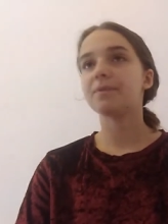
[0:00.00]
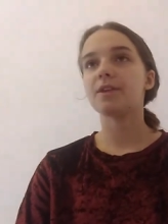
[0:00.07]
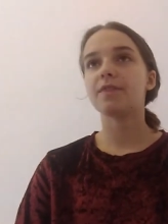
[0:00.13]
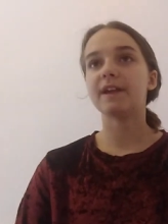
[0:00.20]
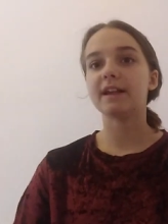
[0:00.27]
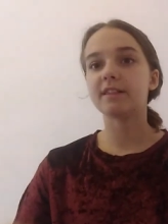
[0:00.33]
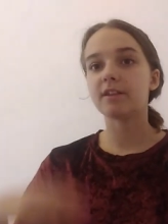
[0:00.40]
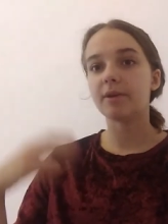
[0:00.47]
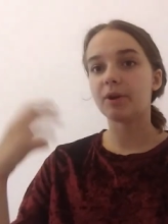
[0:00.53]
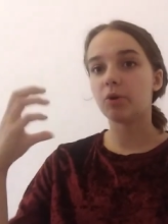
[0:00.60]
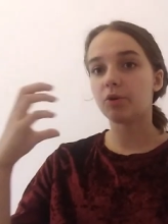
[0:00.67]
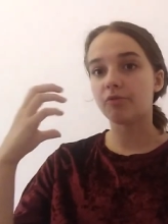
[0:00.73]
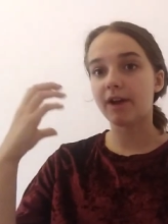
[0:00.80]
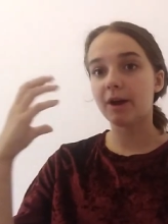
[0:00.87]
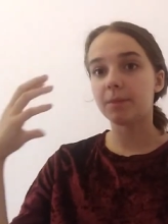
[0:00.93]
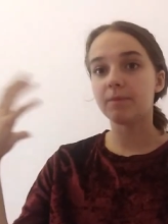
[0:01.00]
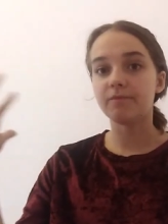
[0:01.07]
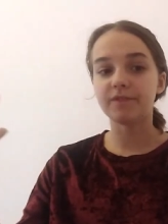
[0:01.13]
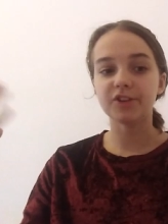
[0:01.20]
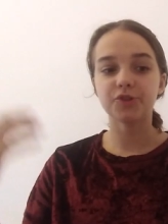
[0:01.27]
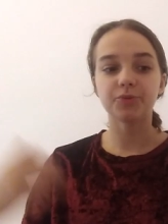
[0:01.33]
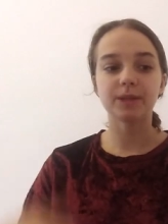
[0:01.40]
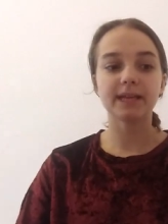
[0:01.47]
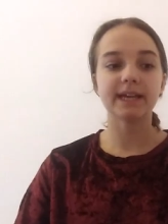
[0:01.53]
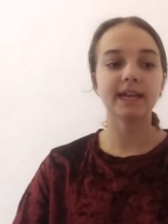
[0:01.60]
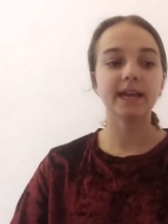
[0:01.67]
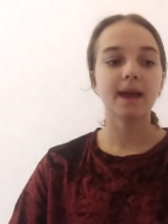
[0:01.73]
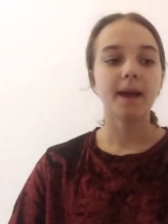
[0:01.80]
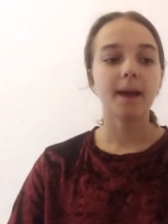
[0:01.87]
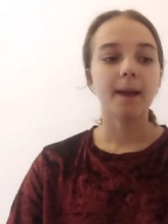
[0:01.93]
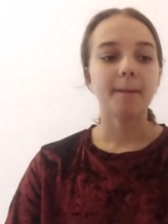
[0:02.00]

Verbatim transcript: things going on around them visually.